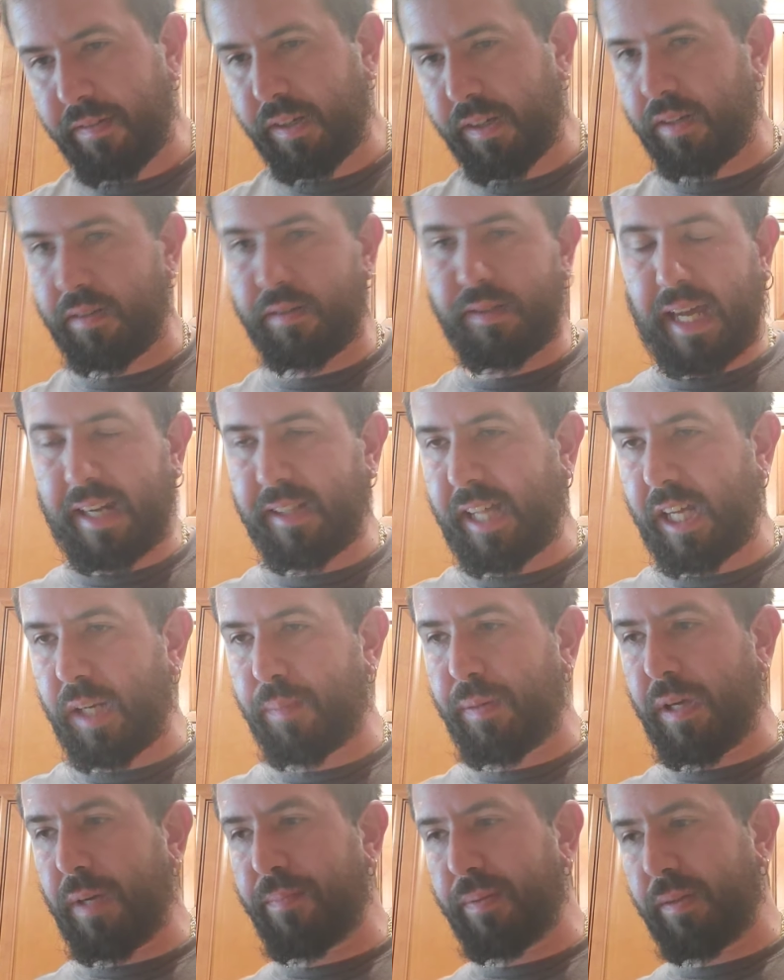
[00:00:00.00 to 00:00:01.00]
because not a lot
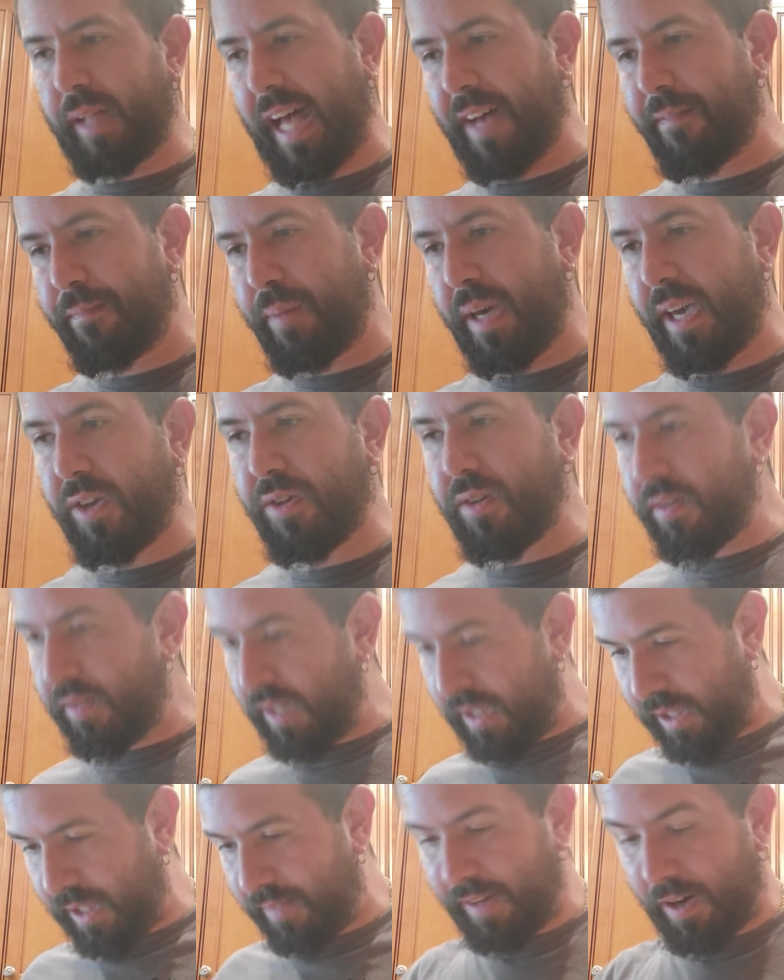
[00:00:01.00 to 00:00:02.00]
of people have patience
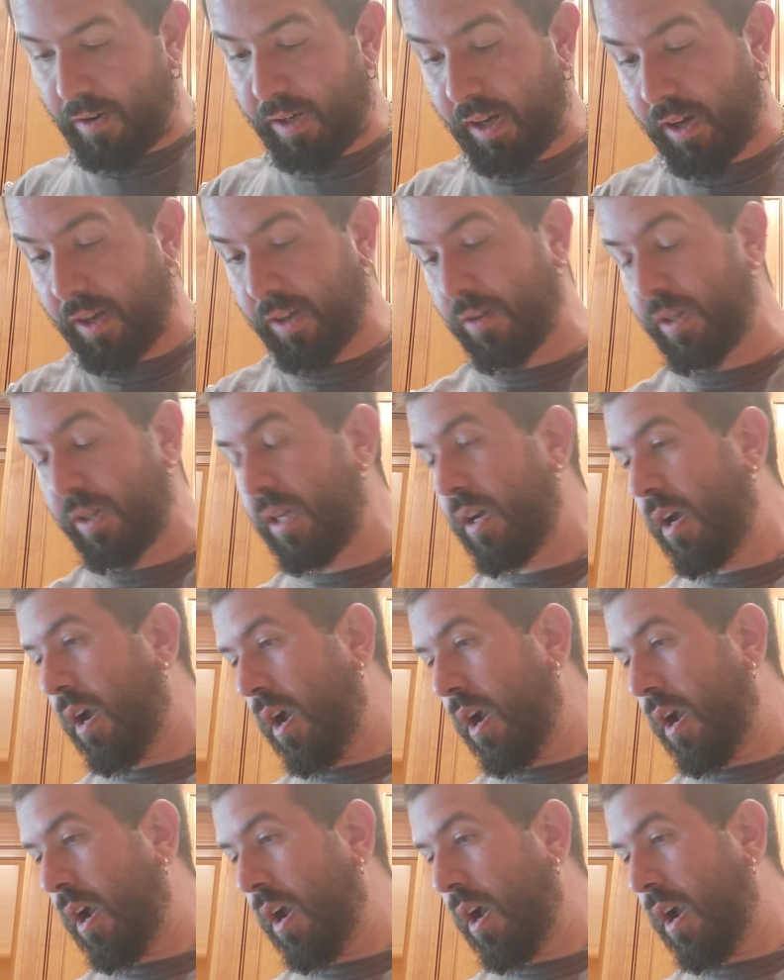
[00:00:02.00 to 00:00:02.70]
and they're very hungry,